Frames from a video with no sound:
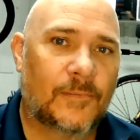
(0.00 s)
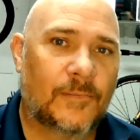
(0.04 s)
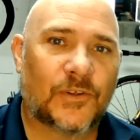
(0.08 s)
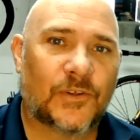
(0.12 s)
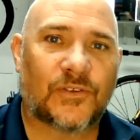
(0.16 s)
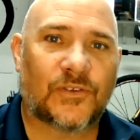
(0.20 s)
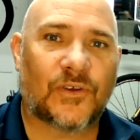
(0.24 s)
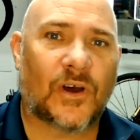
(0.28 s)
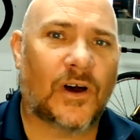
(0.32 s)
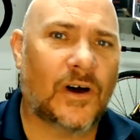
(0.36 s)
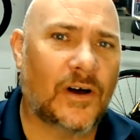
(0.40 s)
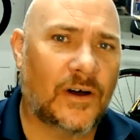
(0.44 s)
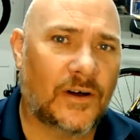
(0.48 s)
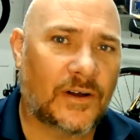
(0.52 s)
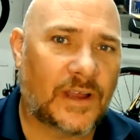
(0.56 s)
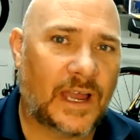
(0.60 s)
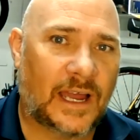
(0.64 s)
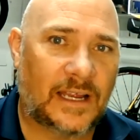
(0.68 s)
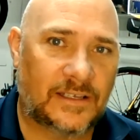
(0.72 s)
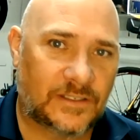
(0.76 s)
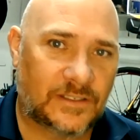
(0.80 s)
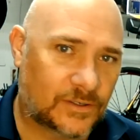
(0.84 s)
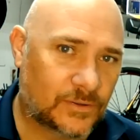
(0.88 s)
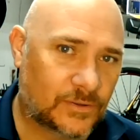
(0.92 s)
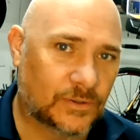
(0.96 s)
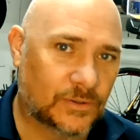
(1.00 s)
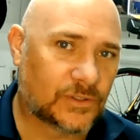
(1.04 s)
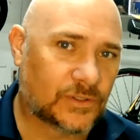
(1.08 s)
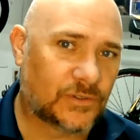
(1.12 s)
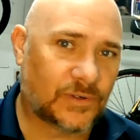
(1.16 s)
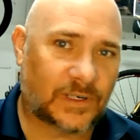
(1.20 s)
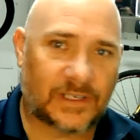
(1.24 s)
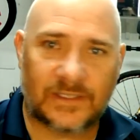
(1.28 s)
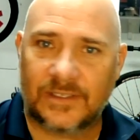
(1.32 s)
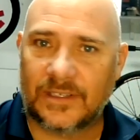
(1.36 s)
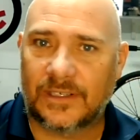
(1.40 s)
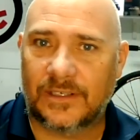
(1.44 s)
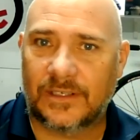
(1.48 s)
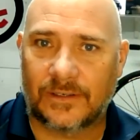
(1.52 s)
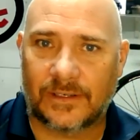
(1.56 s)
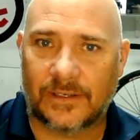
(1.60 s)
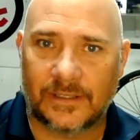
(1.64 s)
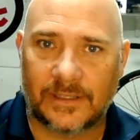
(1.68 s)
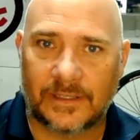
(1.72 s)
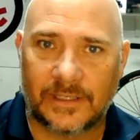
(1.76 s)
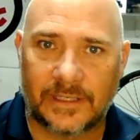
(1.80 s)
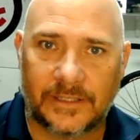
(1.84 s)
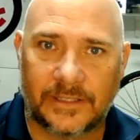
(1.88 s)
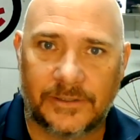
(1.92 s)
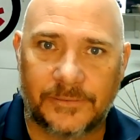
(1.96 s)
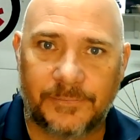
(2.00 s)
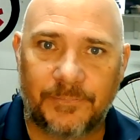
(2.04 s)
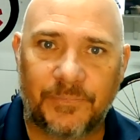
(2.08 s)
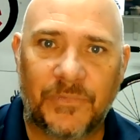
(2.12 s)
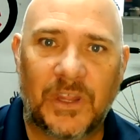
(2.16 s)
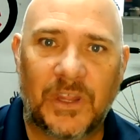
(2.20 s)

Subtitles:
There's all kinds of cool tricks that you can do.